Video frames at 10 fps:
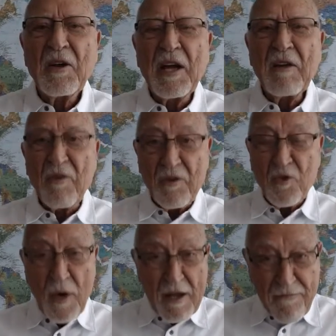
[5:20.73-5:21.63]
in verse
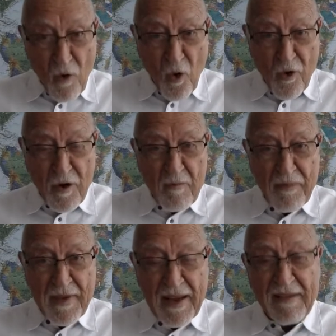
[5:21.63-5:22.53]
24,
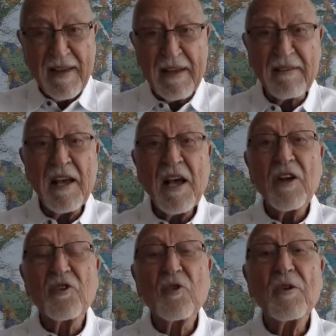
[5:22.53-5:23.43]
he says,
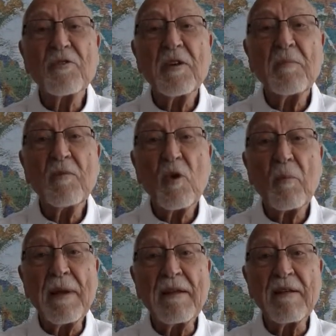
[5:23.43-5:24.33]
Jerusalem will
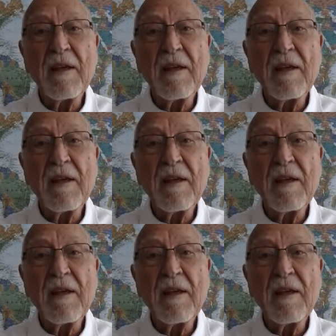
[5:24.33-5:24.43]
be